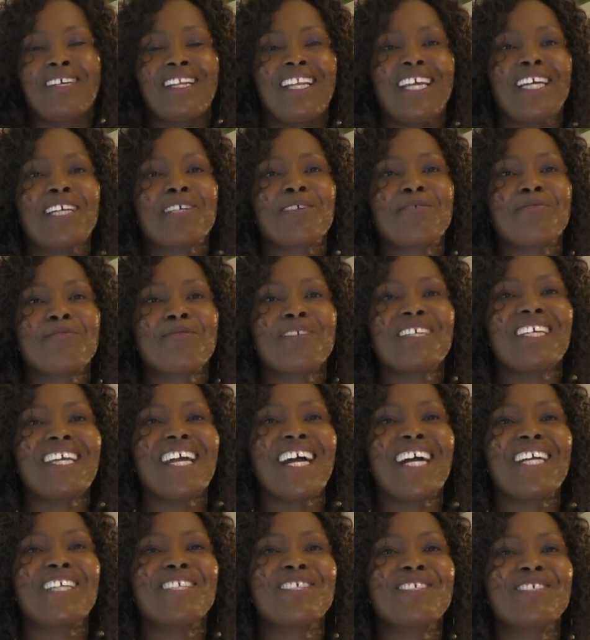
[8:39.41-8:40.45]
Like me,
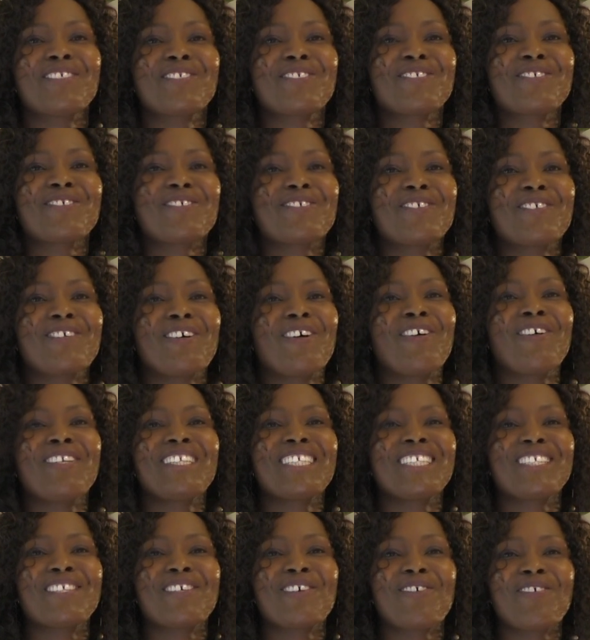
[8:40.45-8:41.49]
I used to
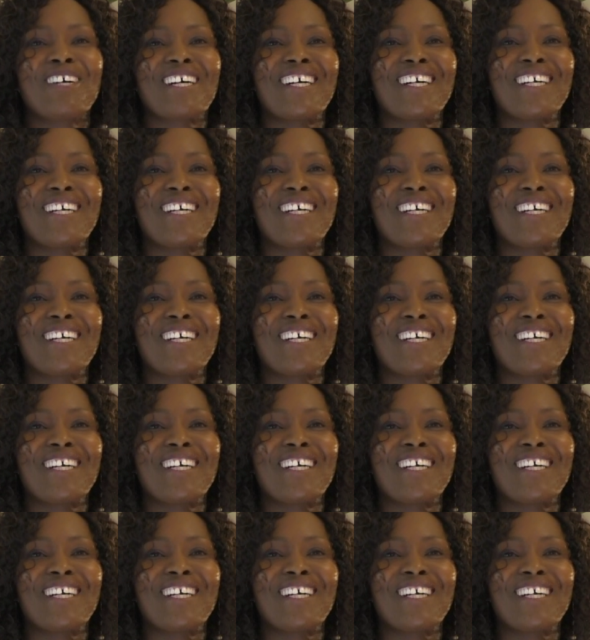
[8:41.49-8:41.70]
only know uh,